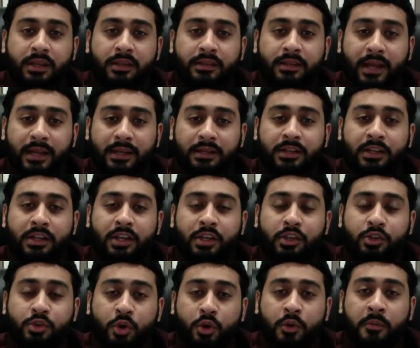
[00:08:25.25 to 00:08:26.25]
that
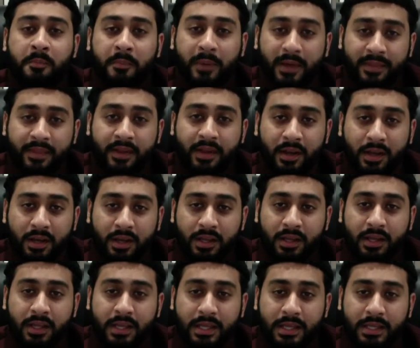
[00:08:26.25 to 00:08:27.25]
your mother
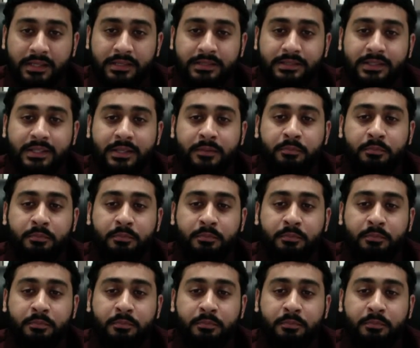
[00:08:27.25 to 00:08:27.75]
is the